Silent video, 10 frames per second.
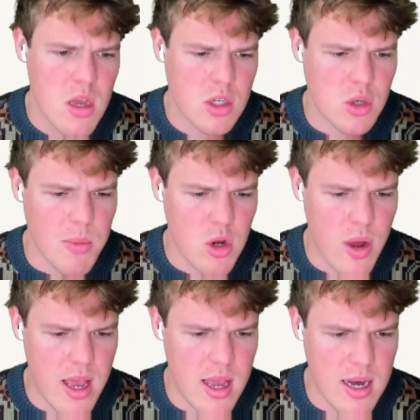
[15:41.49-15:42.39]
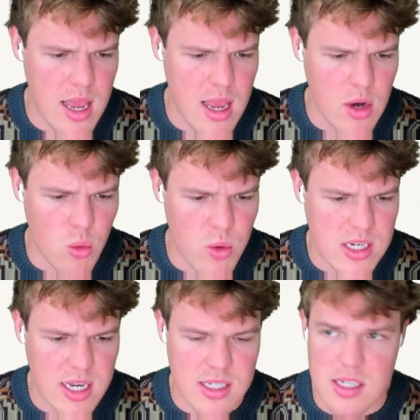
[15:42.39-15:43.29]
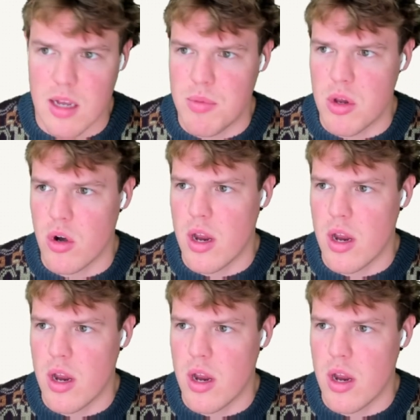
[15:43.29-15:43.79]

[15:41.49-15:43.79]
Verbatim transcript: So I'm gonna go ahead and retest this up here.